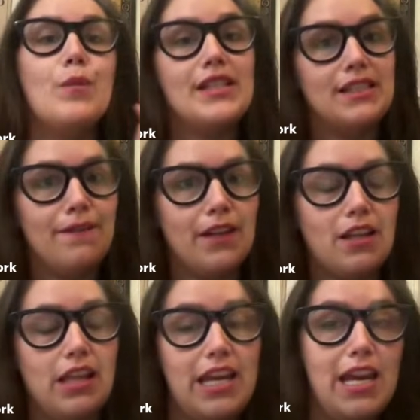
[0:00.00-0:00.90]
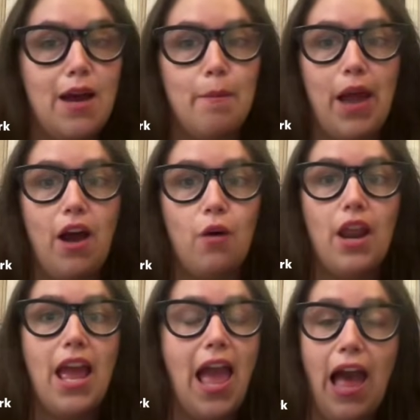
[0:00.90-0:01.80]
specifically about
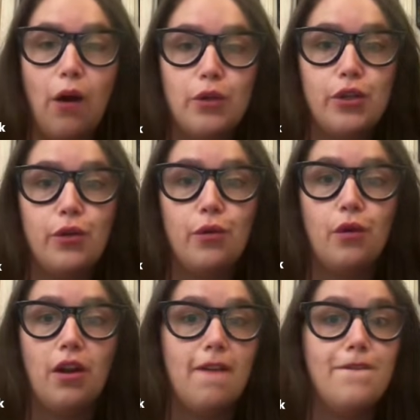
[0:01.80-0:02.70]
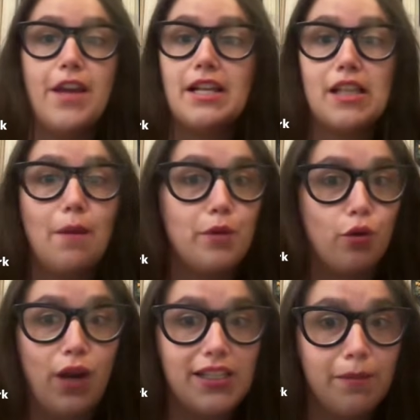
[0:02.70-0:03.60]
how you fix up
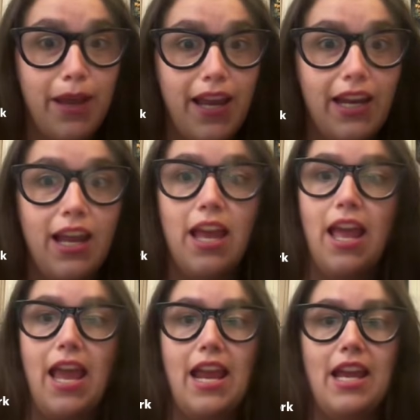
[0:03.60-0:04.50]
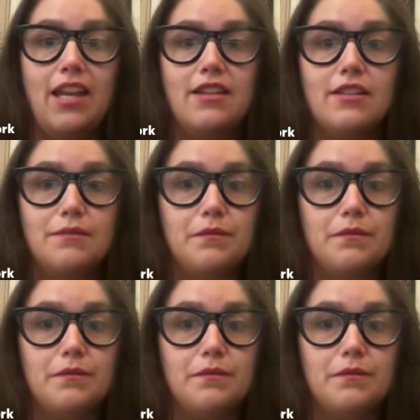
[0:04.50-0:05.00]
your resume and